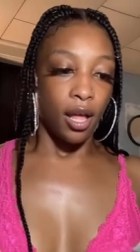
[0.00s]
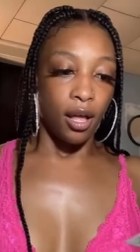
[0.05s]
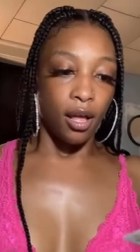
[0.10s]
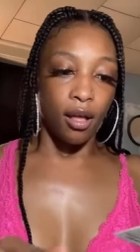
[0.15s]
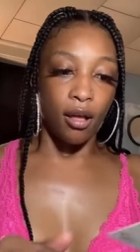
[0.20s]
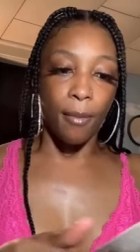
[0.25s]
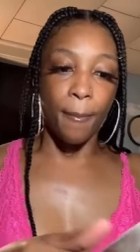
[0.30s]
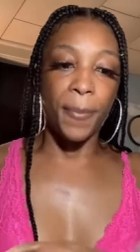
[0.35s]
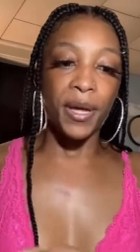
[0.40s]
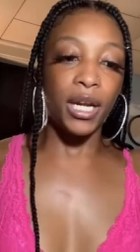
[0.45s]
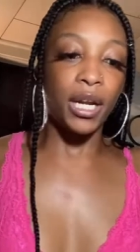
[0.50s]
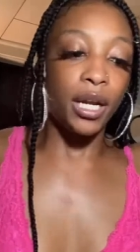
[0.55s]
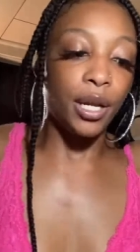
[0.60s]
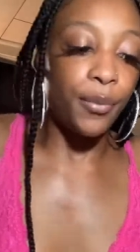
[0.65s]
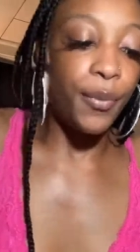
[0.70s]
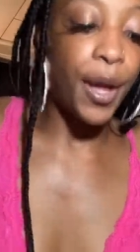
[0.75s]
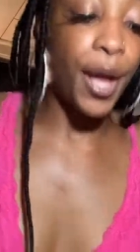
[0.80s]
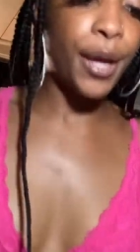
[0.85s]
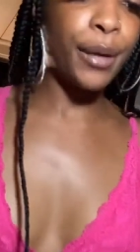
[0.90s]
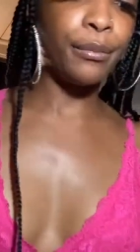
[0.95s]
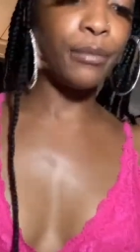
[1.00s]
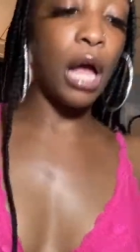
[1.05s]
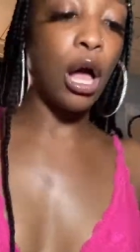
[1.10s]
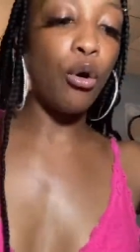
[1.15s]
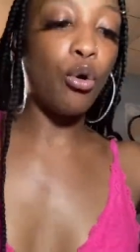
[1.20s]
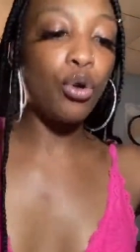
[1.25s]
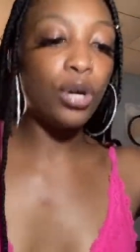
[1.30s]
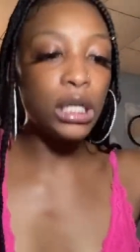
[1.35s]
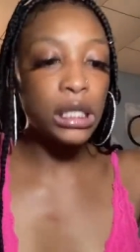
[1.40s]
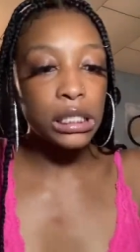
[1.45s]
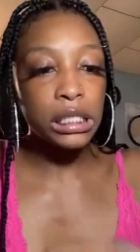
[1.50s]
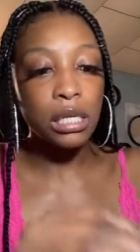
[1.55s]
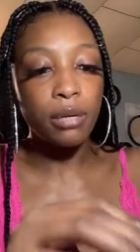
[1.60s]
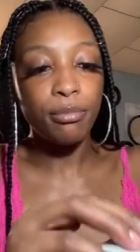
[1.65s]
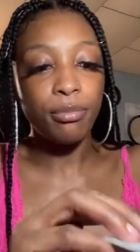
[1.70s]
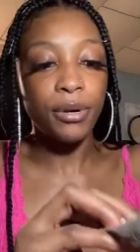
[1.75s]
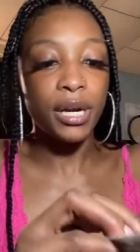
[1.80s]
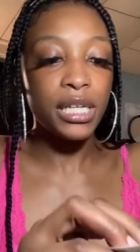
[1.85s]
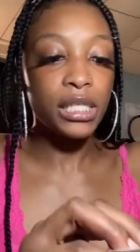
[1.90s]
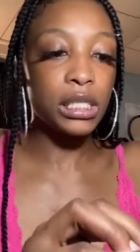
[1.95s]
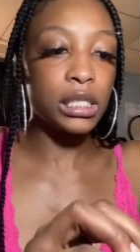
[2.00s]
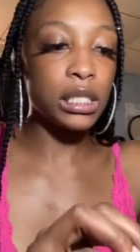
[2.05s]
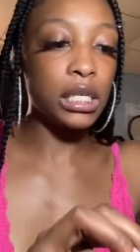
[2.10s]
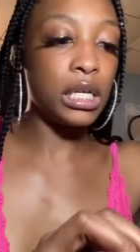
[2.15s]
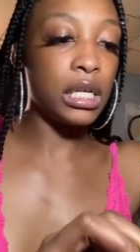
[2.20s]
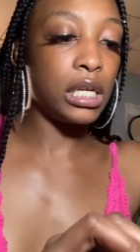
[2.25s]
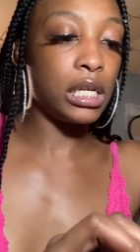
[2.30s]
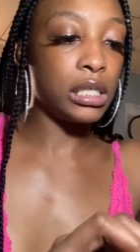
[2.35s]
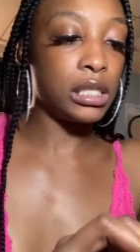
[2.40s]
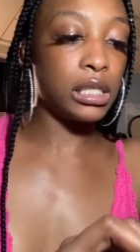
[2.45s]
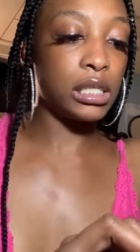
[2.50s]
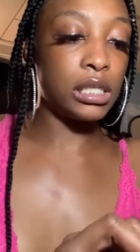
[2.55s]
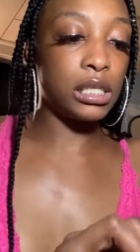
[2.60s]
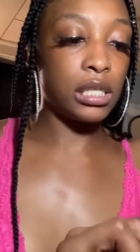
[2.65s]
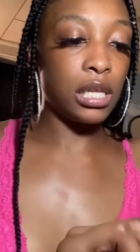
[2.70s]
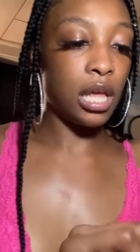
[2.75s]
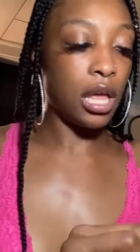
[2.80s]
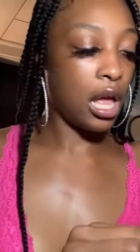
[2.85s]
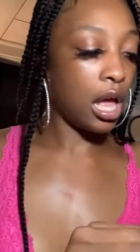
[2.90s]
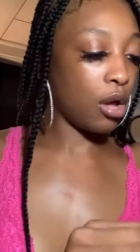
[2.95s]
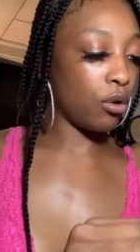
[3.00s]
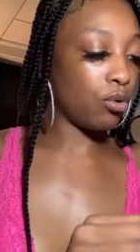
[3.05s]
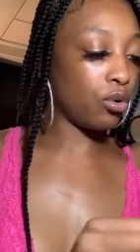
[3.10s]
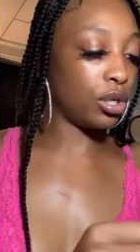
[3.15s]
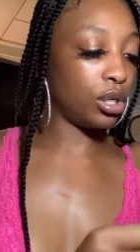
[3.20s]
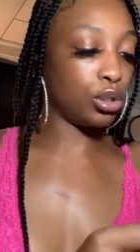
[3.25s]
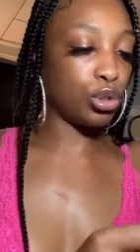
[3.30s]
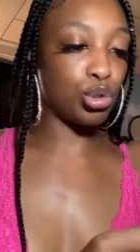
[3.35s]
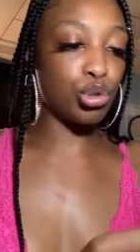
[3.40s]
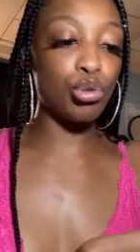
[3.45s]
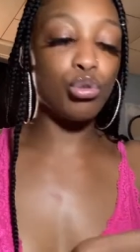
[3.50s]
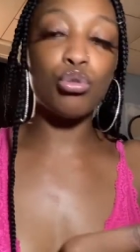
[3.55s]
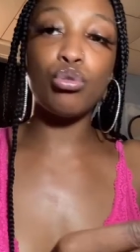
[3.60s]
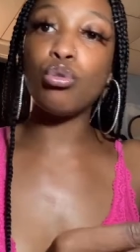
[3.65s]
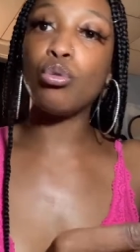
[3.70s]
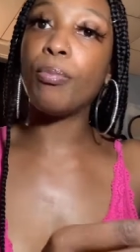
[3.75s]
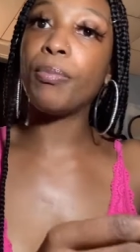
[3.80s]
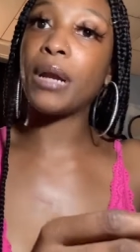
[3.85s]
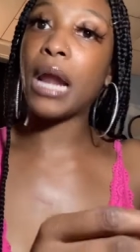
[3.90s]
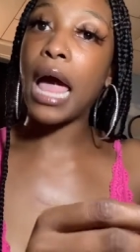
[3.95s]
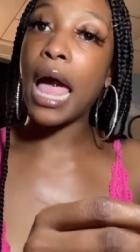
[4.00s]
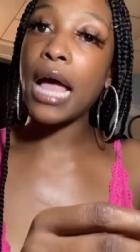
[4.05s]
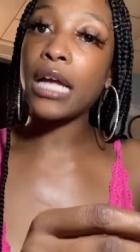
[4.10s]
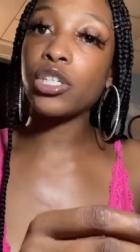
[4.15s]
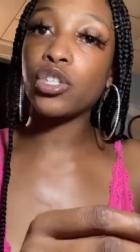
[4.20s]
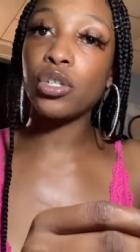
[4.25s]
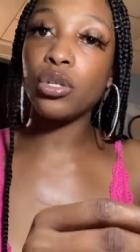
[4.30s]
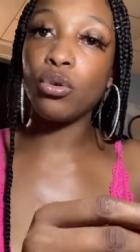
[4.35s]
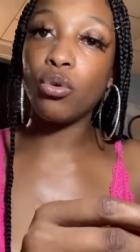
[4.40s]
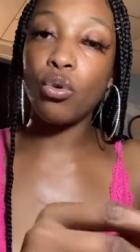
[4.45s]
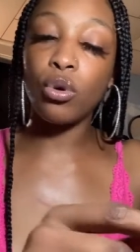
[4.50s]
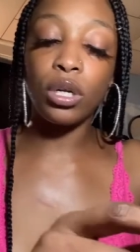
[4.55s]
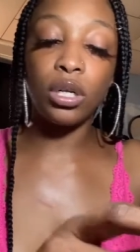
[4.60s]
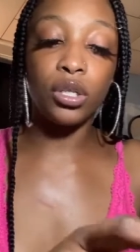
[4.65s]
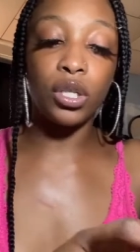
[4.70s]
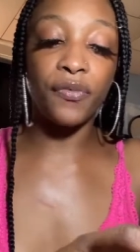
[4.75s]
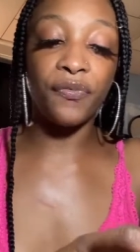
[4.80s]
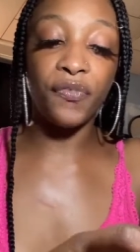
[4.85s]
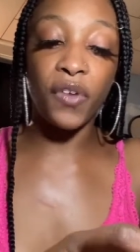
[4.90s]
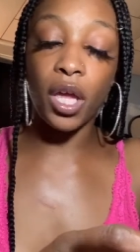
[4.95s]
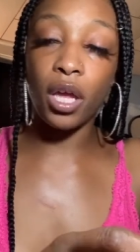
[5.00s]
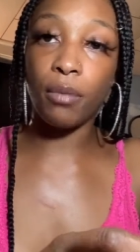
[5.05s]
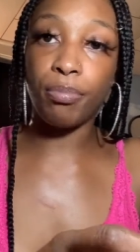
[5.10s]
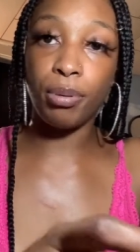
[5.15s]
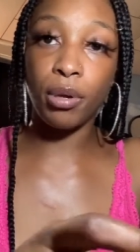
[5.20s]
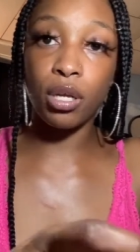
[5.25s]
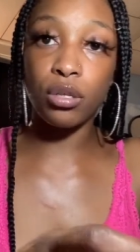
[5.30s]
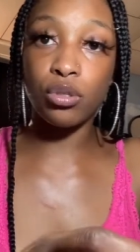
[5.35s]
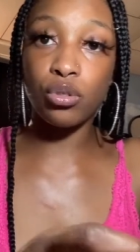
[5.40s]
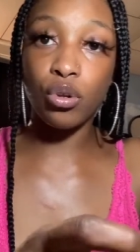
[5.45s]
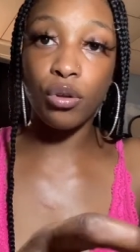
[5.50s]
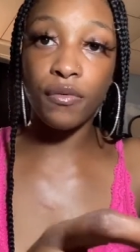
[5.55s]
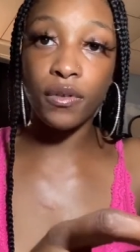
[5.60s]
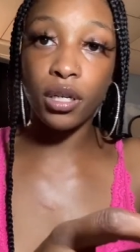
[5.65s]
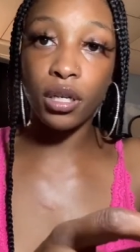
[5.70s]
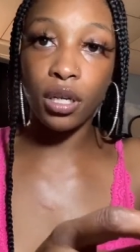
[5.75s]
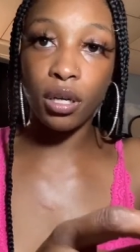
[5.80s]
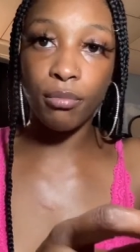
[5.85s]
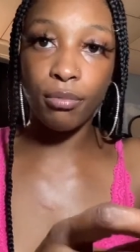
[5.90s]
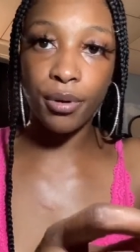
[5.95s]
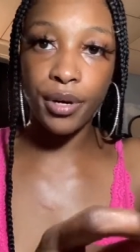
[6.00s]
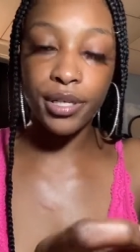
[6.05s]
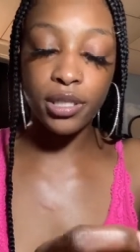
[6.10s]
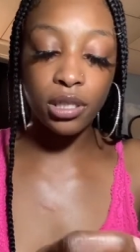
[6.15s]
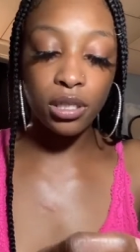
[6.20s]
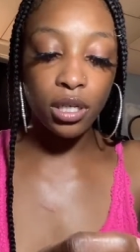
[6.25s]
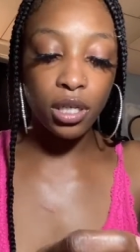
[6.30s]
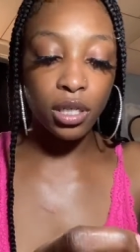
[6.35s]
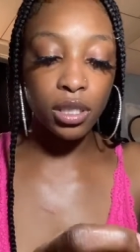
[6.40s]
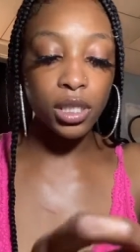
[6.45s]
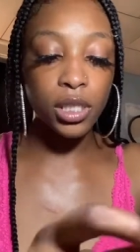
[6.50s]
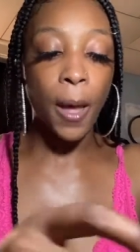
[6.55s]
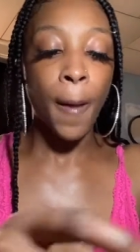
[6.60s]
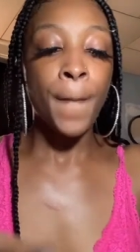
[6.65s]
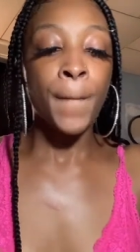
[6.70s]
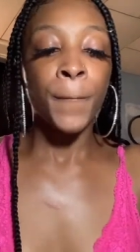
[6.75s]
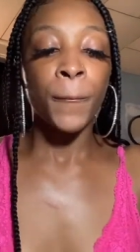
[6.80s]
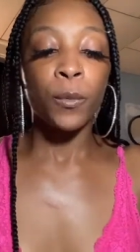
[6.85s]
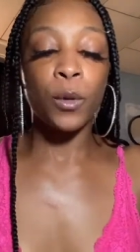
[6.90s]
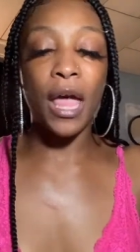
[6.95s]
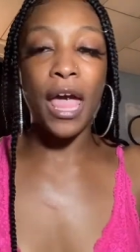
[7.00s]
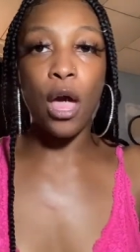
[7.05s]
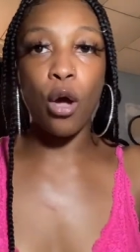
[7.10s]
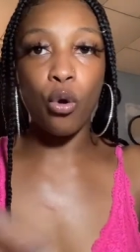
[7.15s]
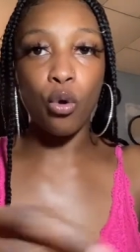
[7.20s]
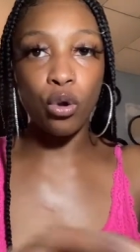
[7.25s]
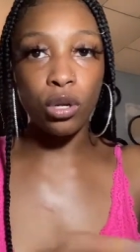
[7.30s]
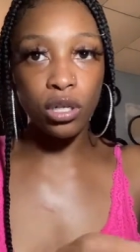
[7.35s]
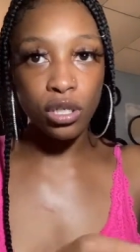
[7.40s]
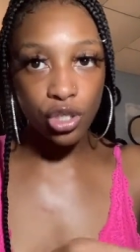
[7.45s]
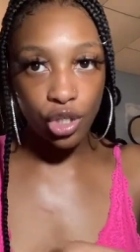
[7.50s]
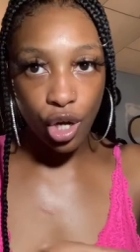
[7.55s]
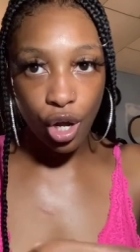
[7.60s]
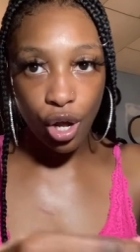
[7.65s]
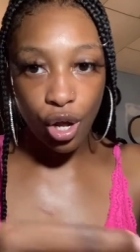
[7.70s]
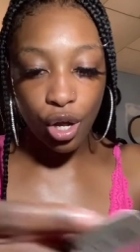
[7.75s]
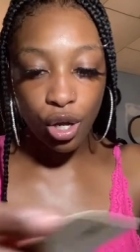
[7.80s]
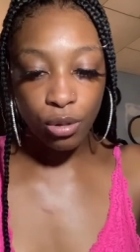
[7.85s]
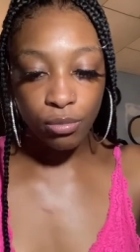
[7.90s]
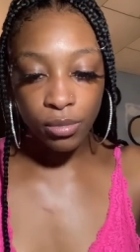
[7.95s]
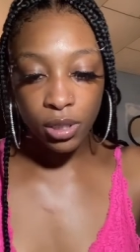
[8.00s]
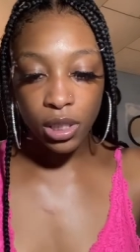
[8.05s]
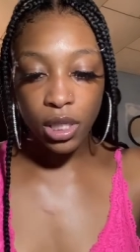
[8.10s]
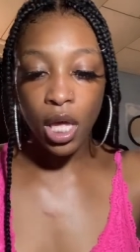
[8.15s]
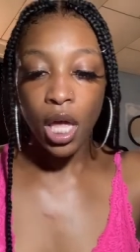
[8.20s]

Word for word: But anyway, I ordered some bracelets. I ordered two, but I actually ordered the fake Pandora looking bracelet. But I had all the charms.